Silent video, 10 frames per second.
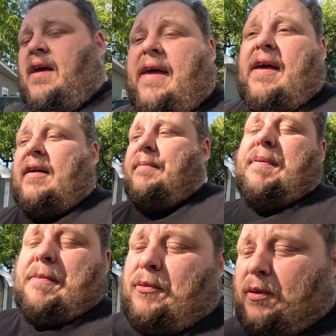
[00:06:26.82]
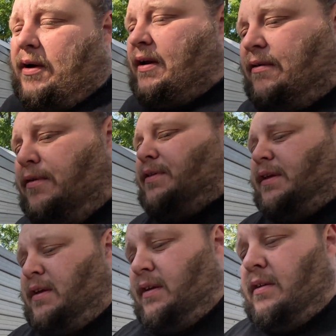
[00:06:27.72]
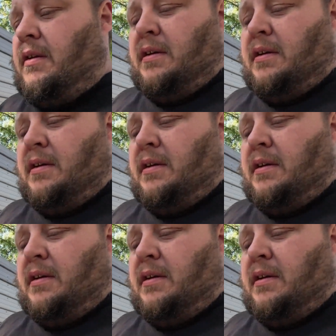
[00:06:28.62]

and paperwork and everything.